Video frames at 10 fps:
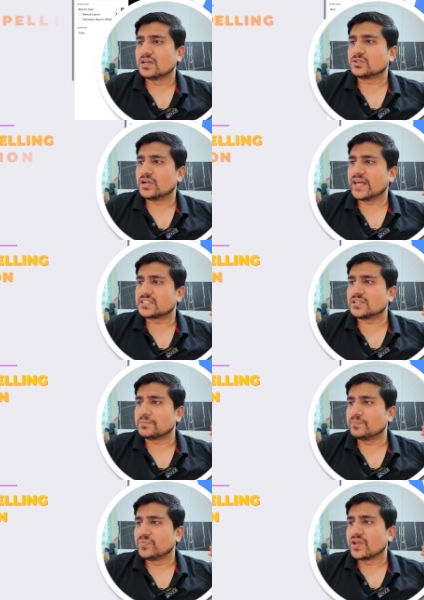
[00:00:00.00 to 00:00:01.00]
So next
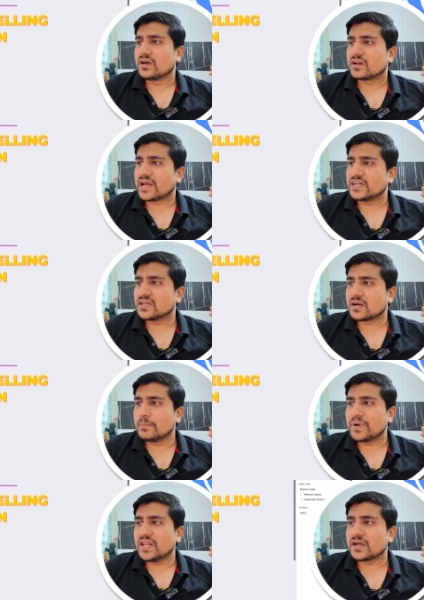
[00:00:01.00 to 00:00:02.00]
tip, Write the
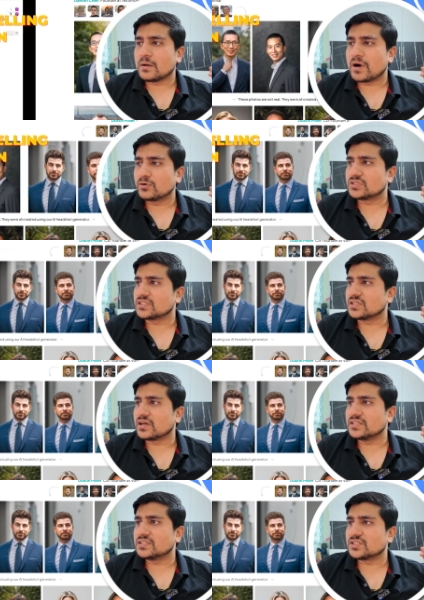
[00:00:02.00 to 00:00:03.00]
compelling about section,
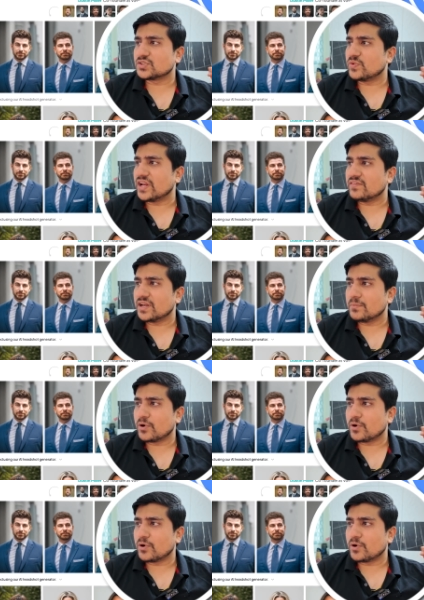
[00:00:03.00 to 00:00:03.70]
guys. This is very, very